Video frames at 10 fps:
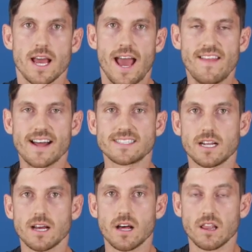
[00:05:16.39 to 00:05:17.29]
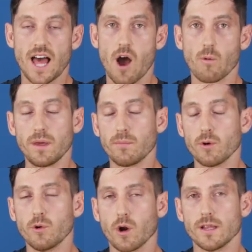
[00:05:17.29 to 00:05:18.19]
And that's gonna allow people
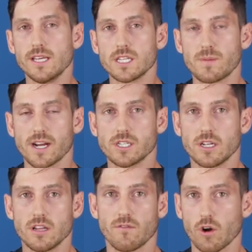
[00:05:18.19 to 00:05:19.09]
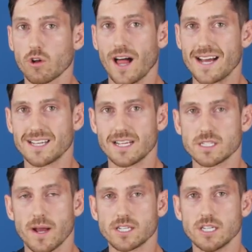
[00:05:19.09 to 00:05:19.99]
who are in the inspection, in the vertical asset
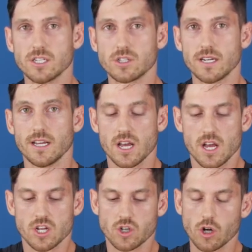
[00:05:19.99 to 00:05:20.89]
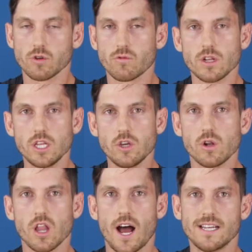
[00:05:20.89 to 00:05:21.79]
inspection industry, start to really
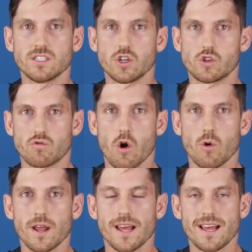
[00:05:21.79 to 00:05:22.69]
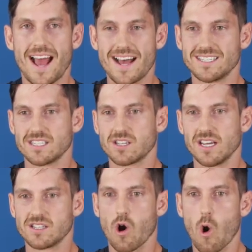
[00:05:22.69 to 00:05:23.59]
utilize the drone as its
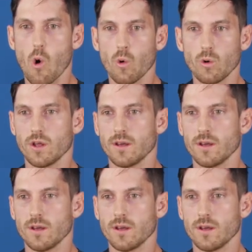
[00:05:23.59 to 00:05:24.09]
own